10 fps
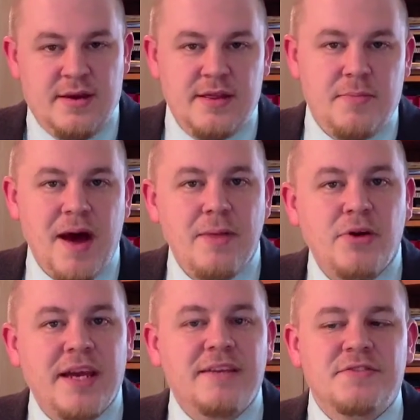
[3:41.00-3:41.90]
The
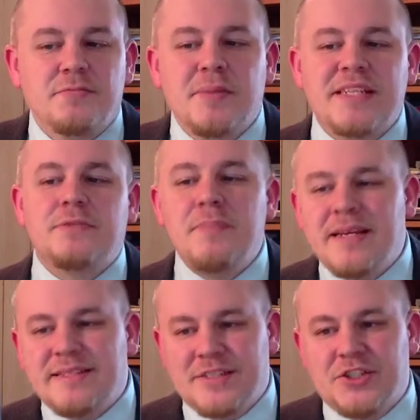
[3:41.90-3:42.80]
Bible gives mixed
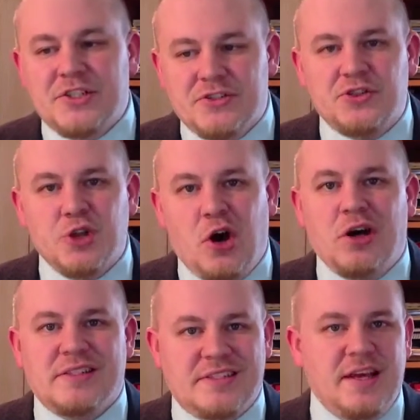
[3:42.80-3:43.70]
messages
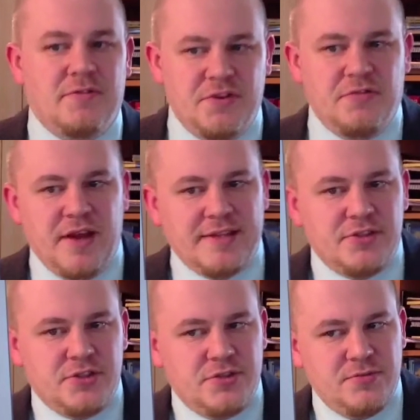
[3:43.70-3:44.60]
on
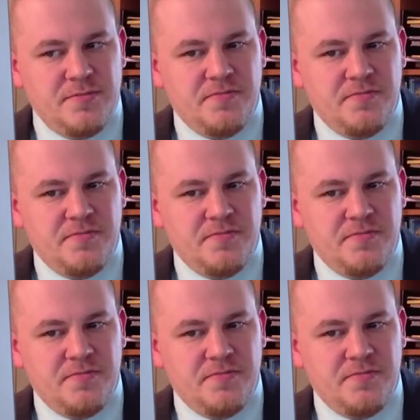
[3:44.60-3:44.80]
self-defense.